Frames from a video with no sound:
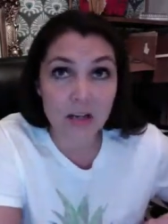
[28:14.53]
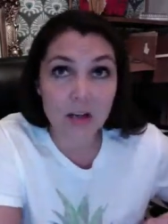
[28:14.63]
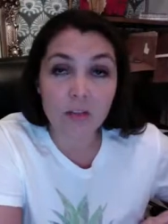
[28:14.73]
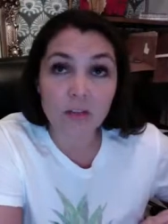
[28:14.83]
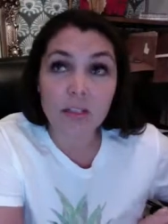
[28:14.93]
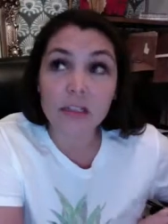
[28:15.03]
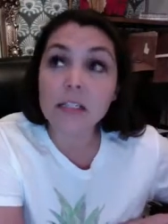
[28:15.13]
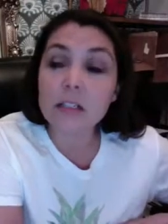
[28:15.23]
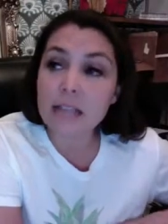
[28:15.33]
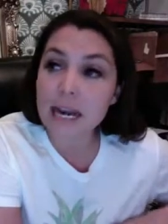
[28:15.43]
Y'all, there's a
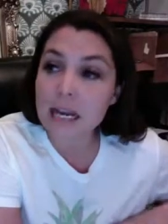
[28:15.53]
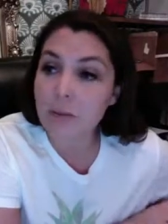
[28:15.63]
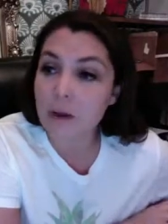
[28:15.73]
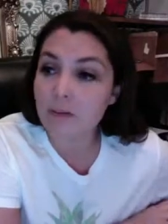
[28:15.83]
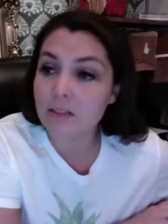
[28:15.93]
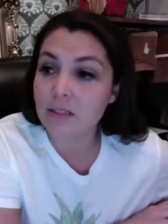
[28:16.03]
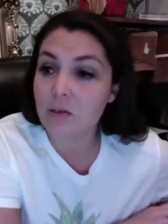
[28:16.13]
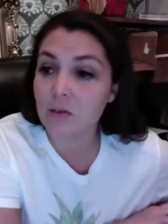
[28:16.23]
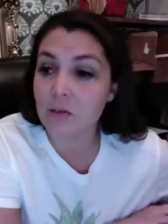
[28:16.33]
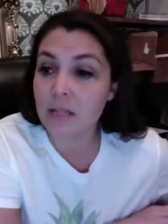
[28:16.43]
little tiny private
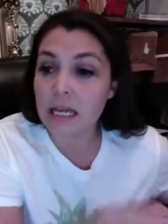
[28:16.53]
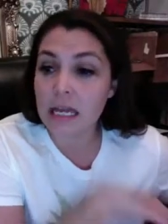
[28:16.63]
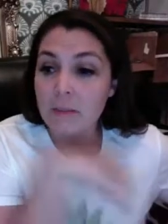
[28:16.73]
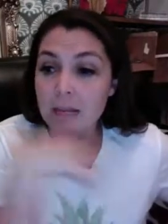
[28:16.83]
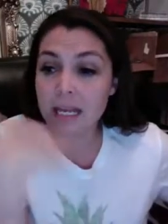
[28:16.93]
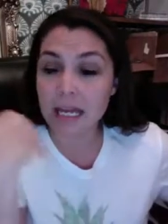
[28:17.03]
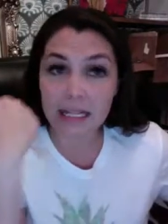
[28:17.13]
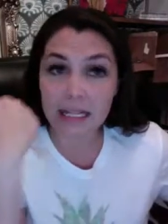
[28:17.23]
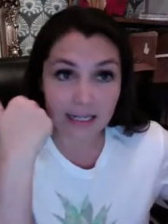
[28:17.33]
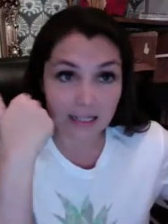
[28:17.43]
school in McKinney,
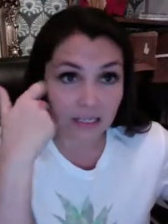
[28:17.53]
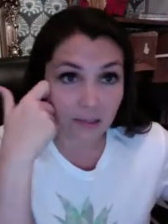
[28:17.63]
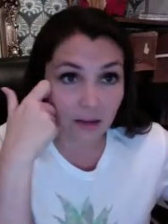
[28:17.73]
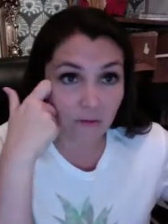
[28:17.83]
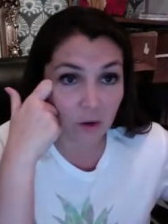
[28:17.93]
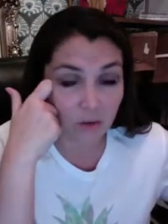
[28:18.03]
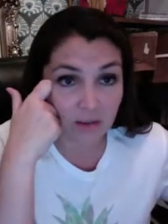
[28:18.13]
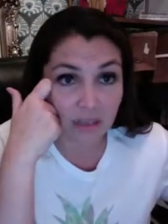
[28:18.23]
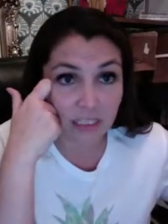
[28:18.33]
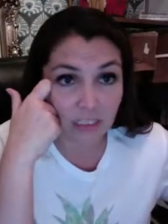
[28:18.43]
Texas, about
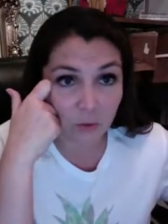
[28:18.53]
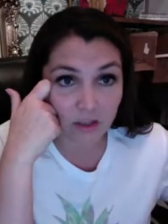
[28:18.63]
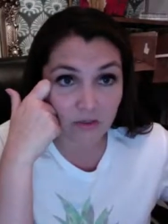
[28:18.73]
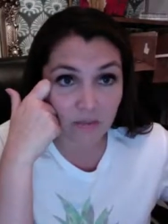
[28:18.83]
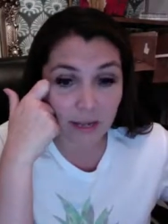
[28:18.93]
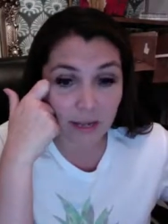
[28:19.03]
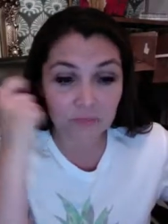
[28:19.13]
45 minutes north of me.